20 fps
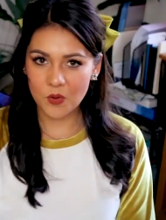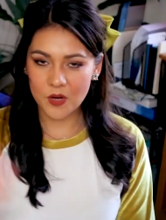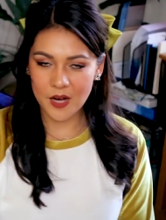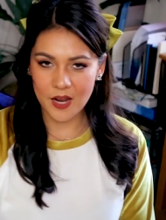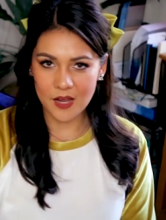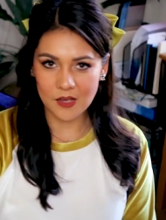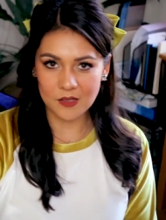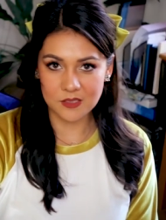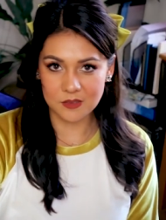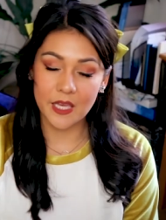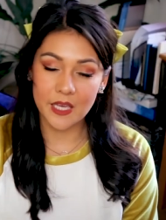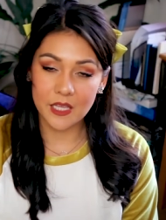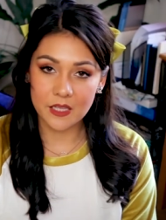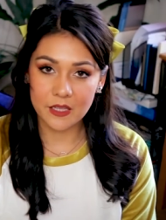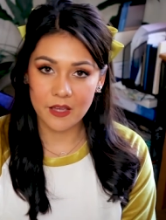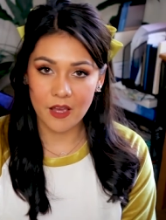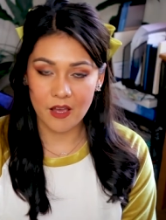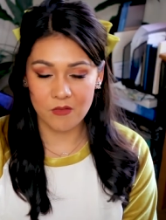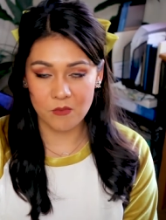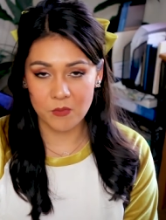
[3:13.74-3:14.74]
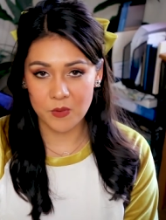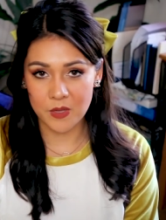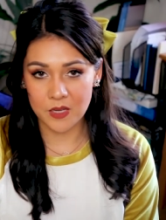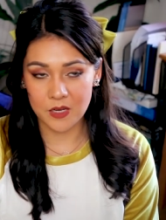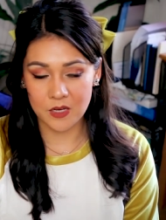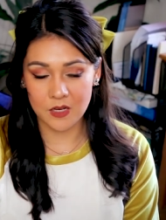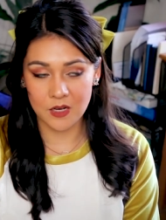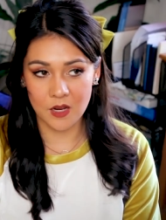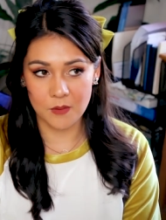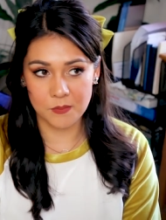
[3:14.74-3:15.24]
What else? Lately I've
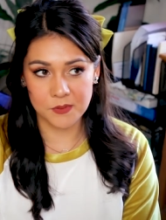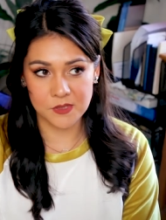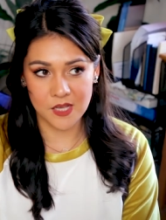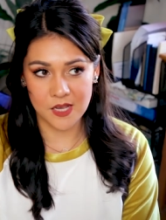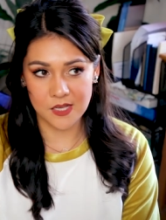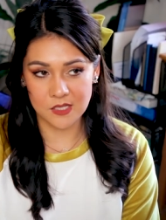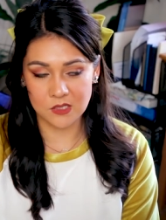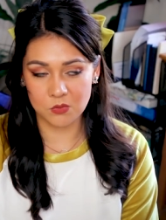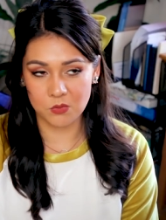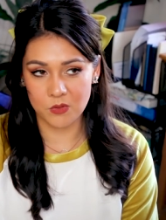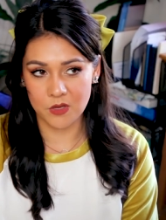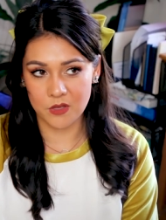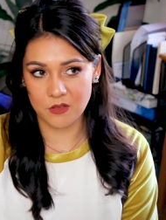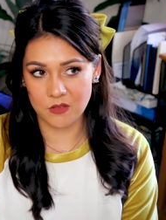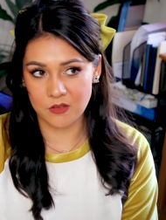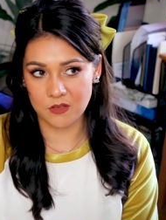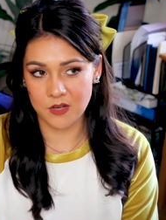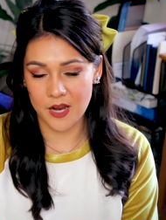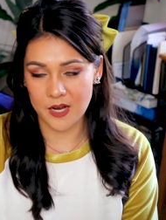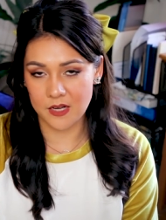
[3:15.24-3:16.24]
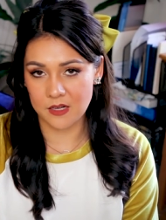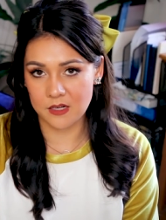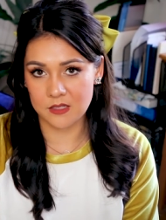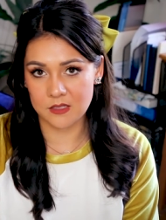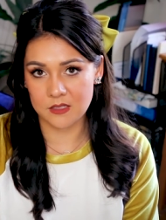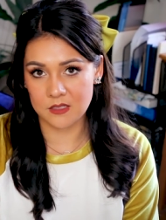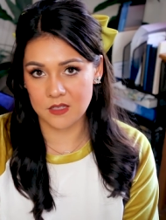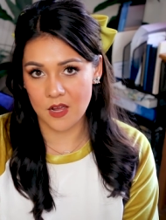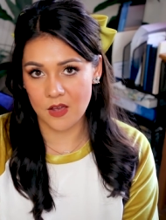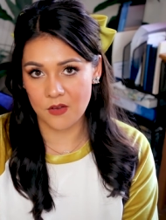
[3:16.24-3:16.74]
been obsessed with
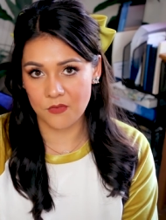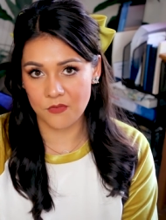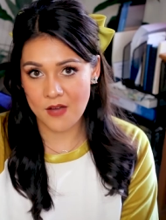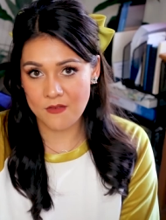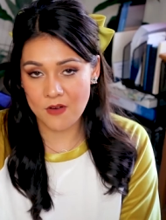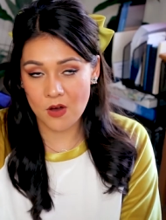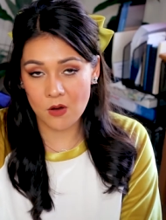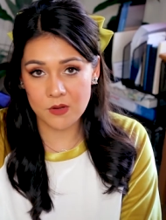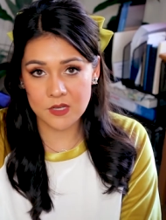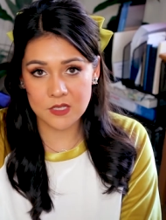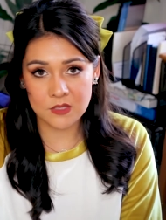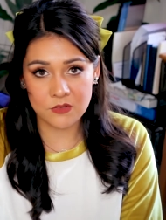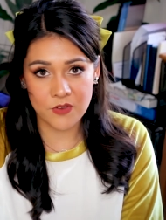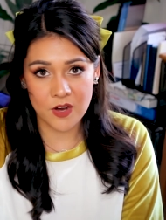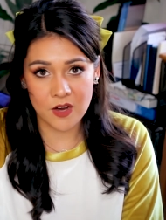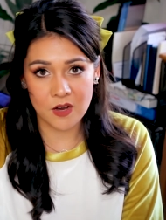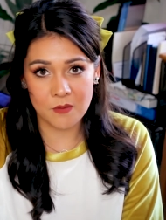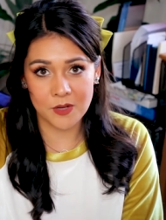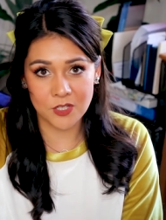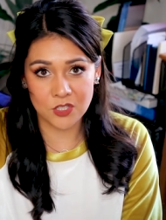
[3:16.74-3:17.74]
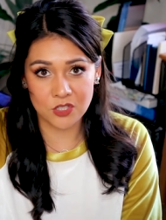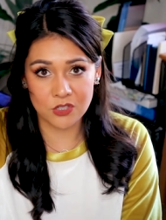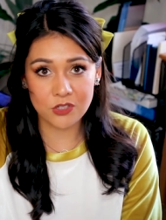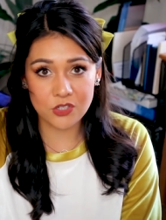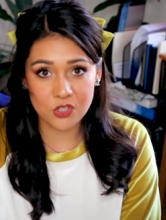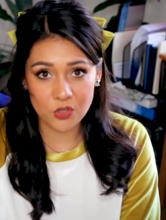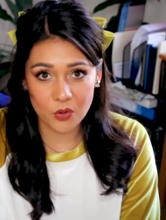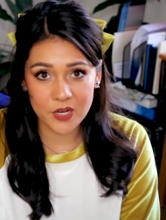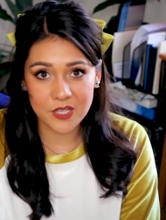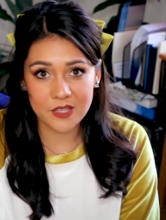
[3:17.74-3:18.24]
nineties stuff. I've always very much
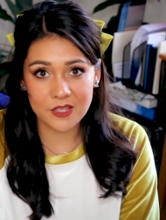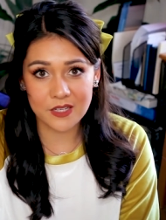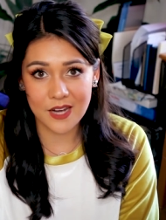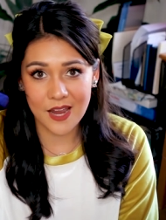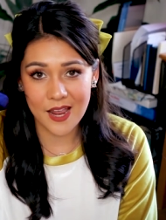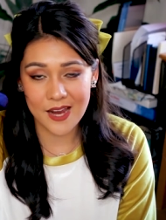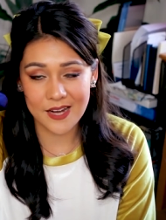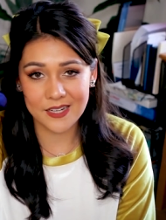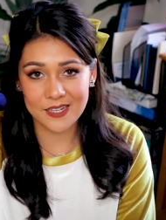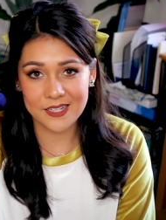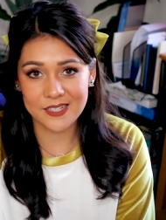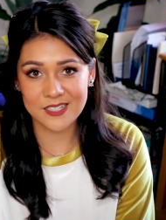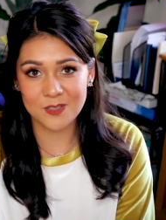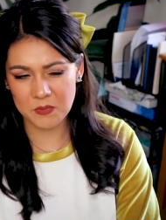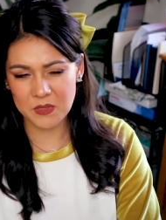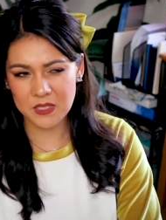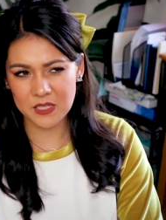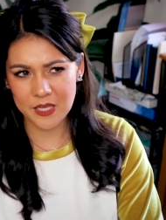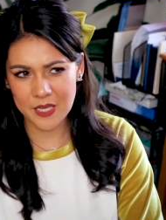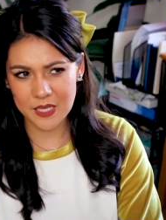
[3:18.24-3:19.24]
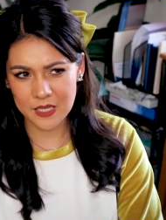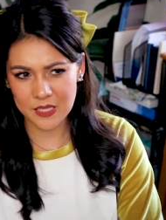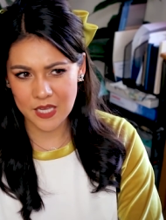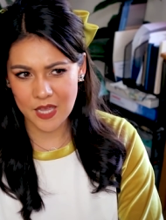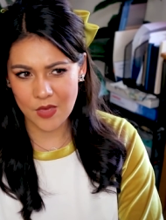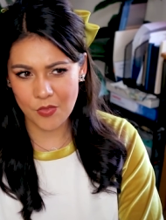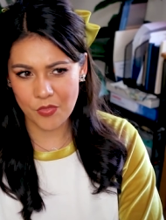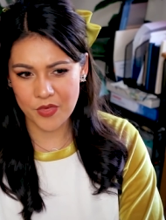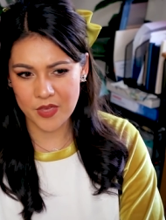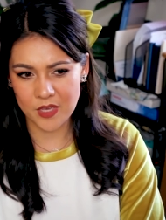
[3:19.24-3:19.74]
enjoyed the nineties, but lately
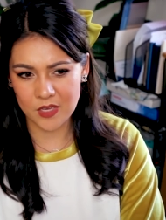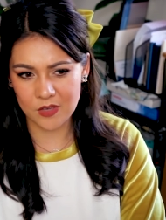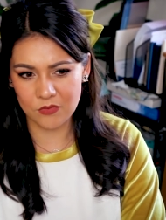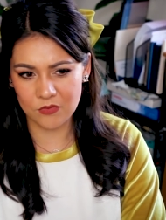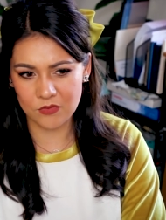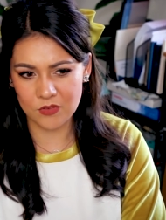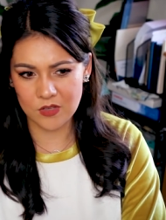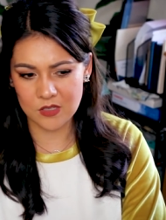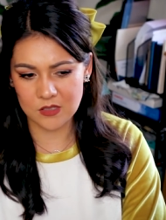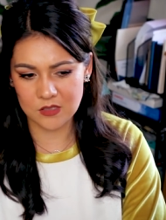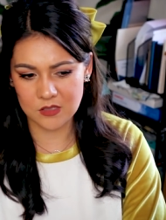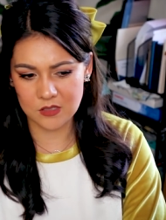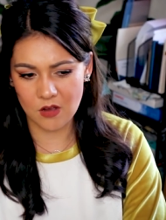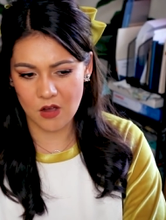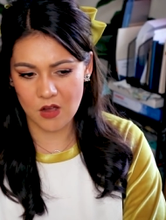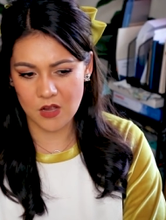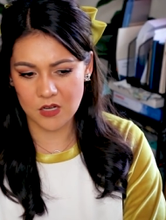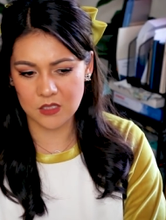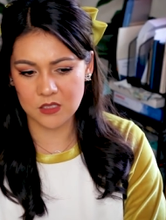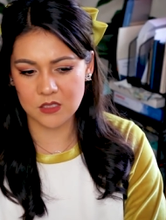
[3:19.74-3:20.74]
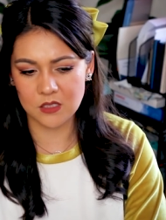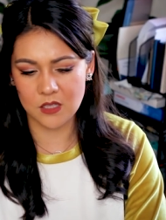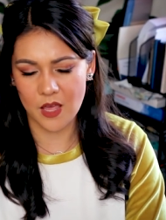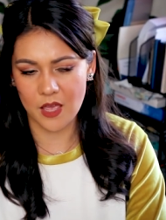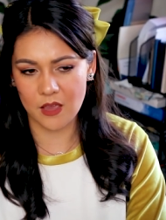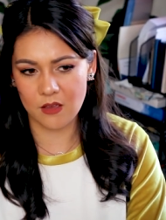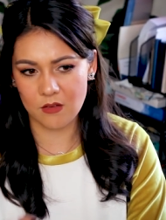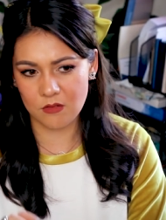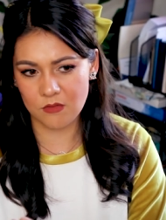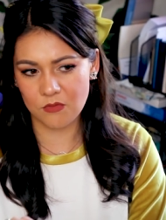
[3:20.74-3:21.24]
I think of it's gone
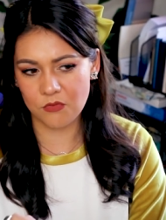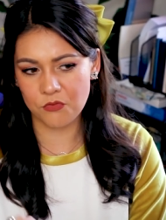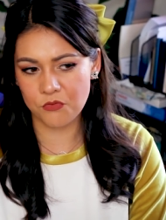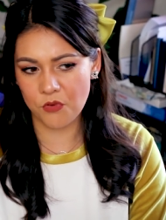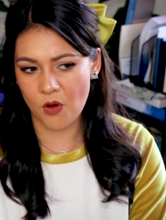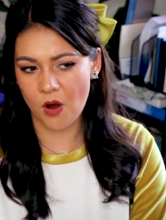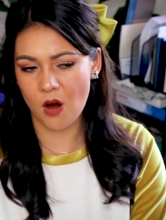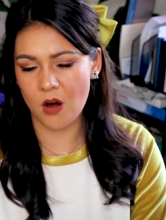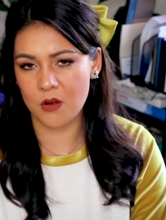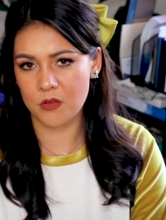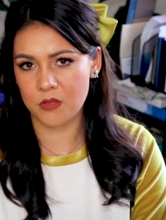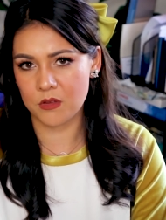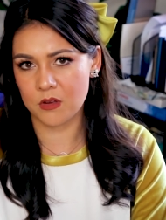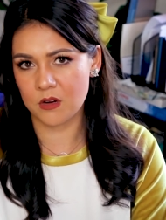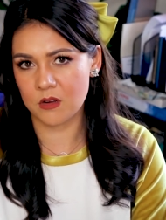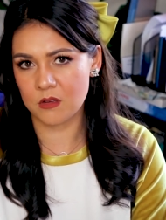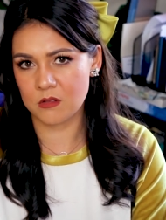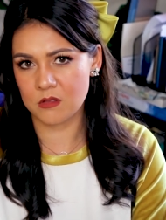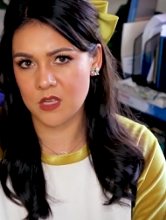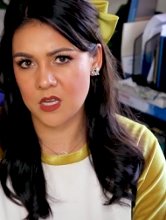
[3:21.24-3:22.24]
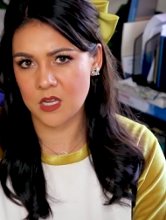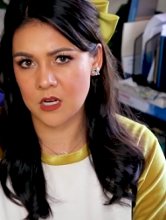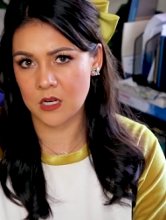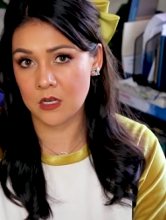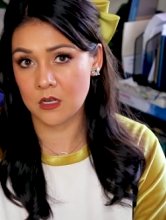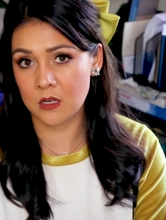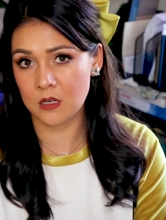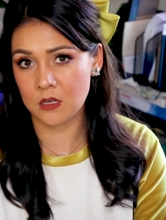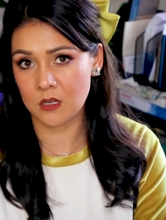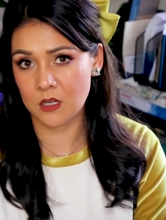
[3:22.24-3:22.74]
like farther than
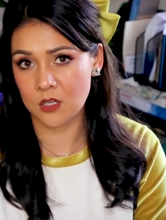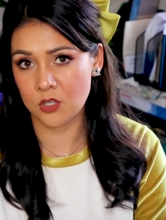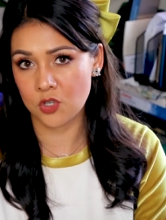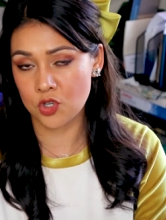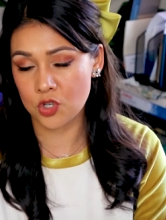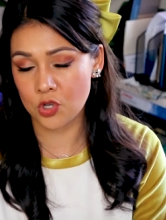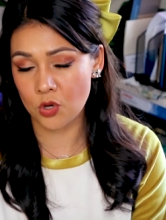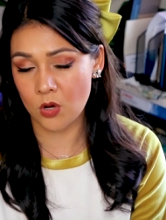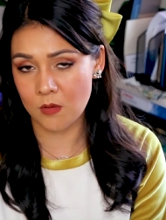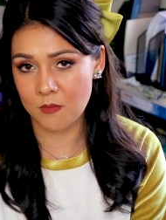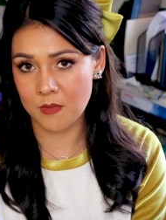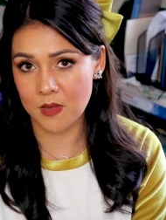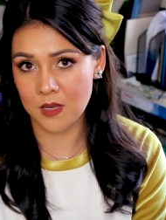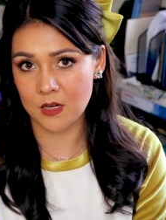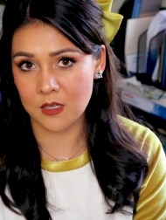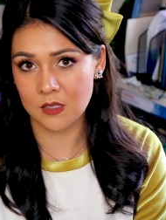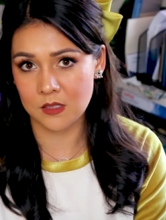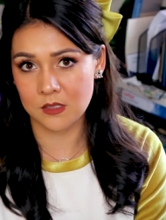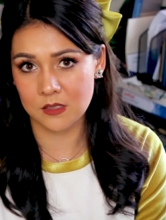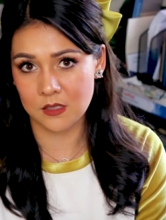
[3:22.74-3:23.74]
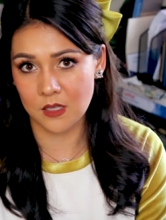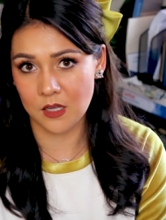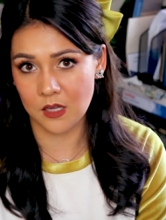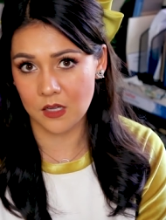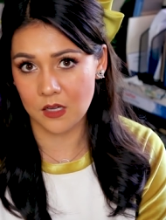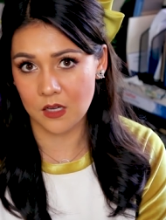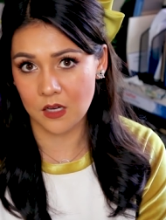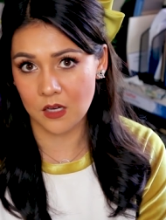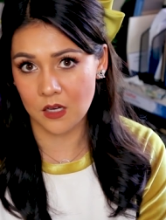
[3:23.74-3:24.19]
an enjoyment. It's like